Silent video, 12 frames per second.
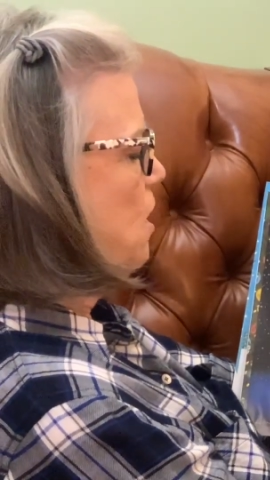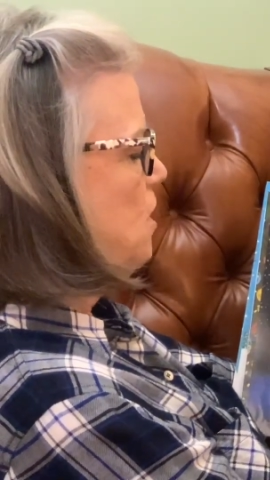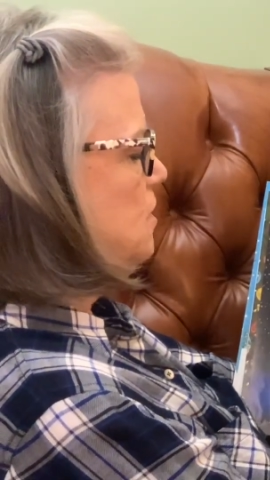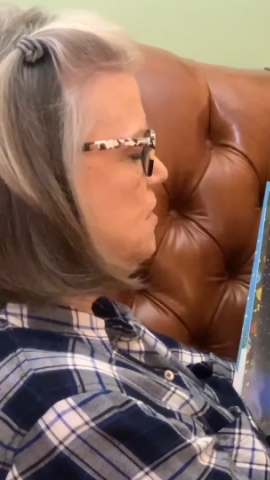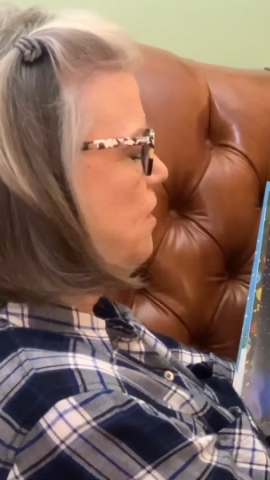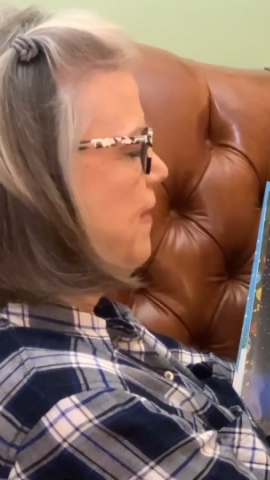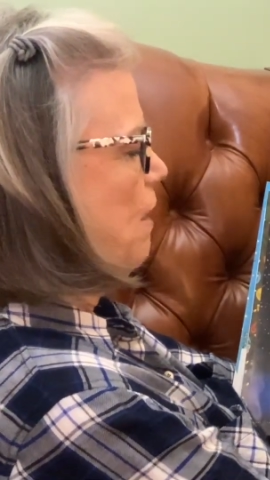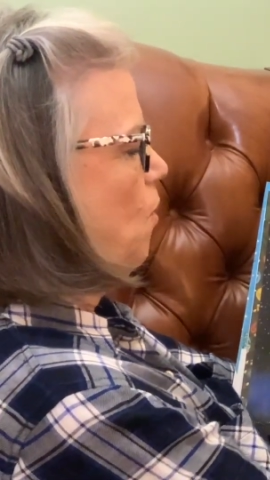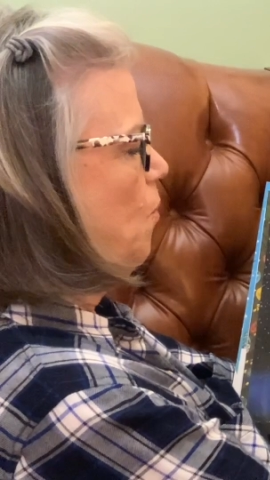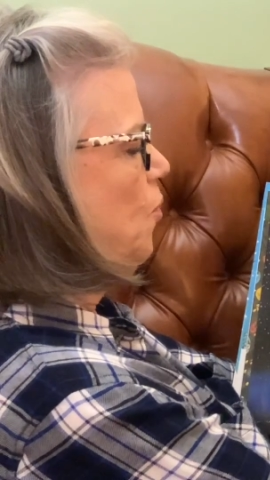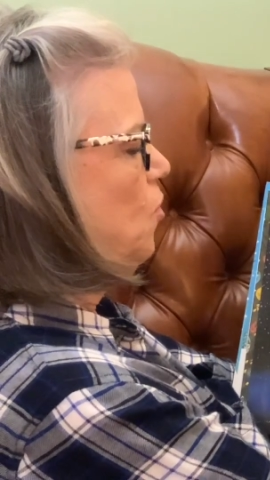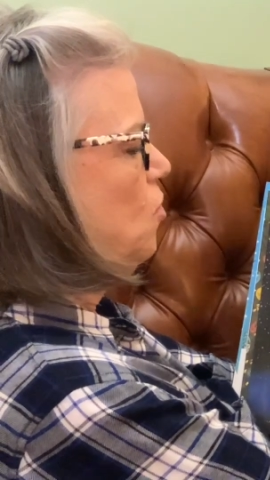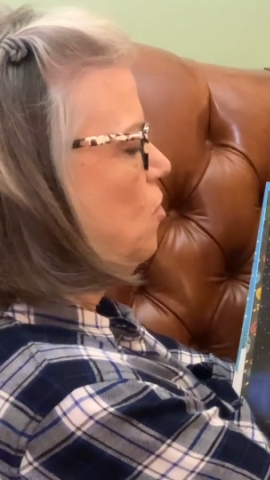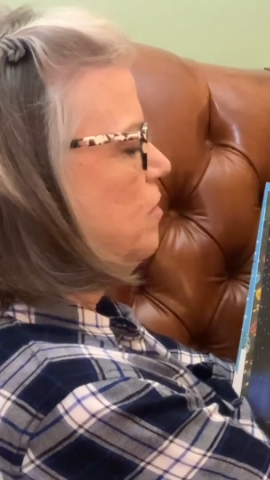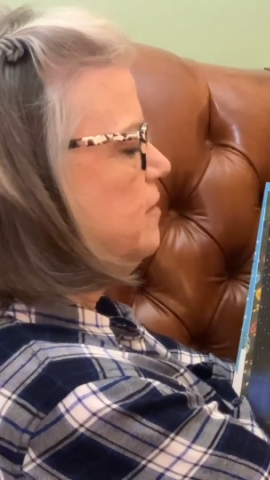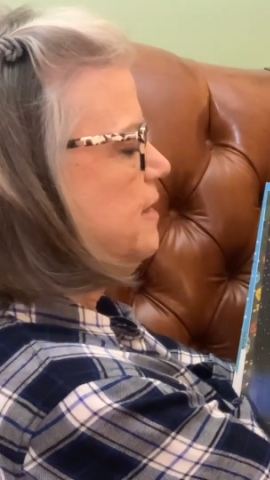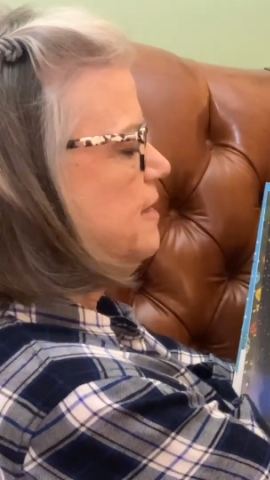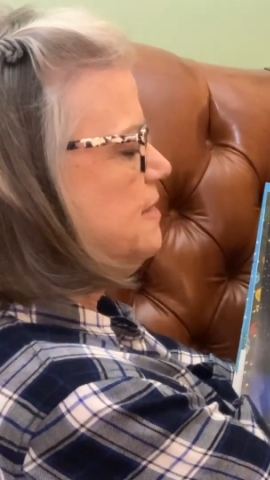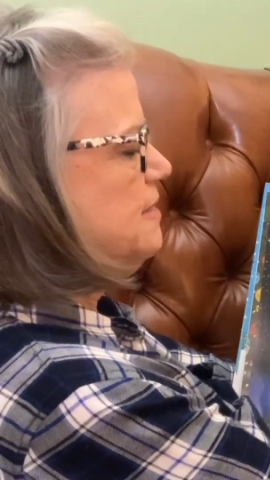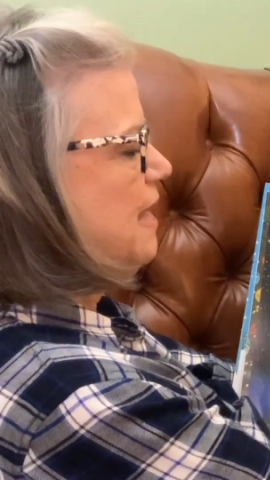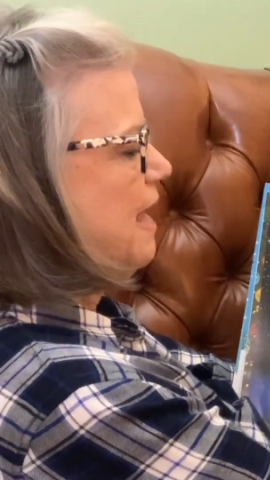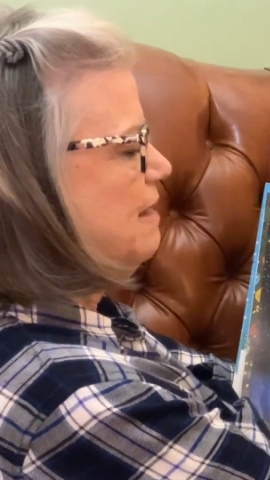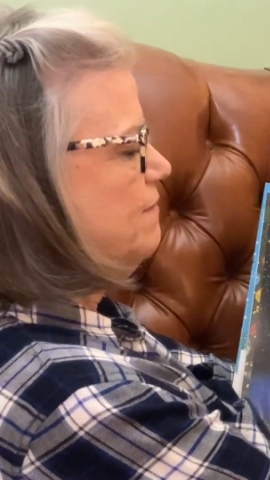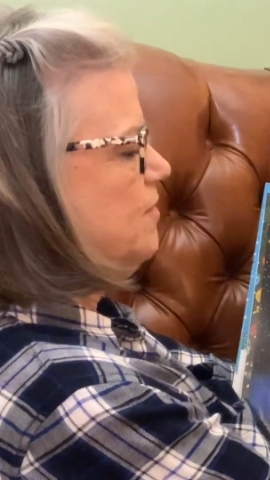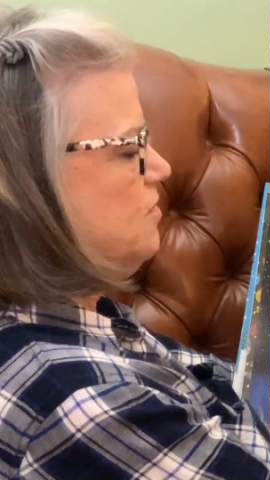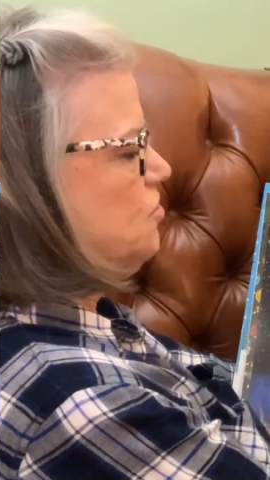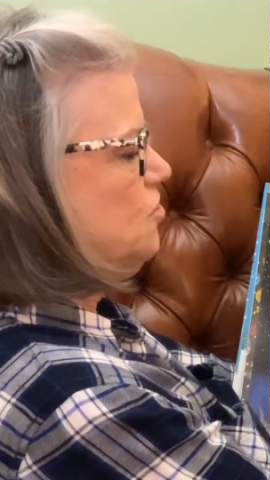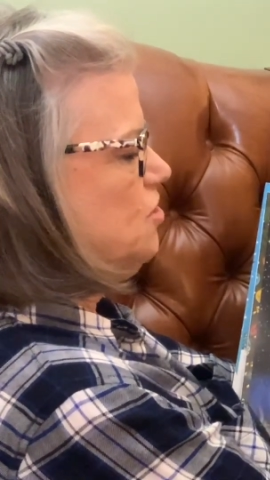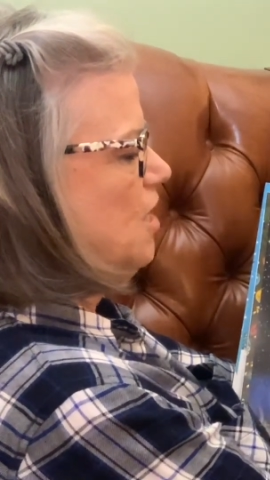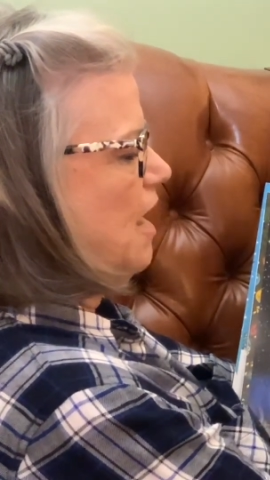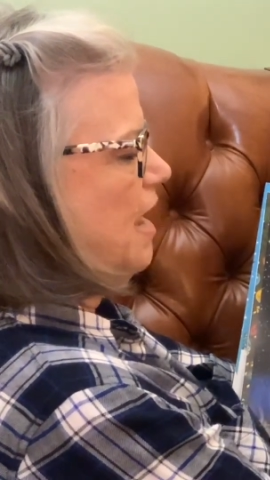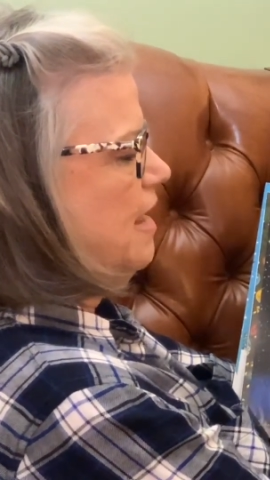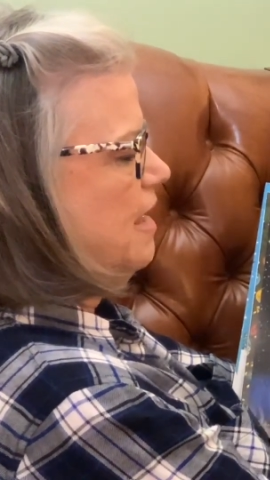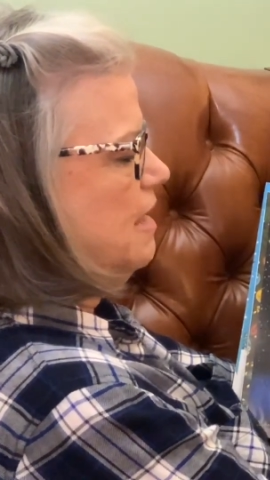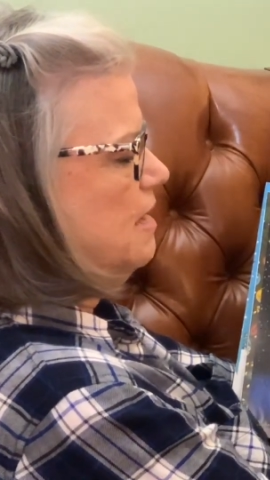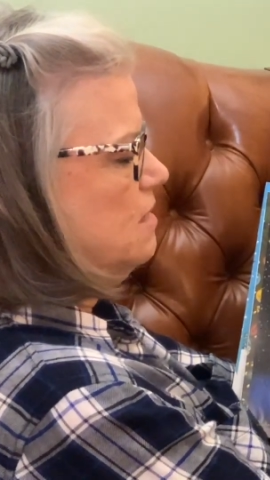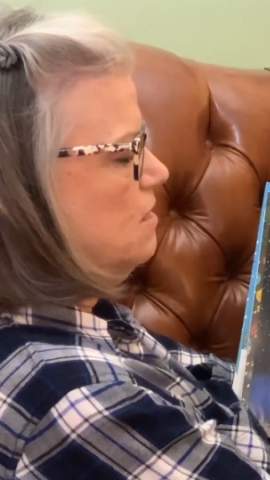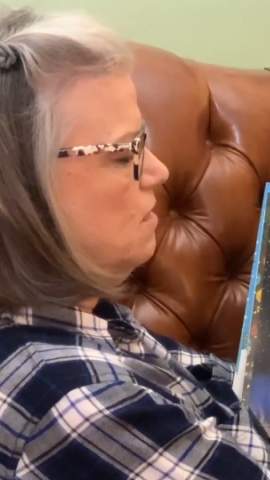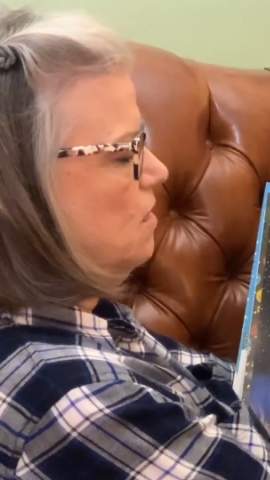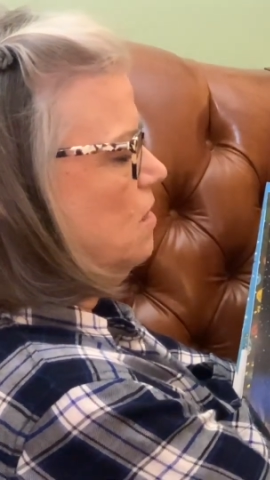So they were pulled inside of this giant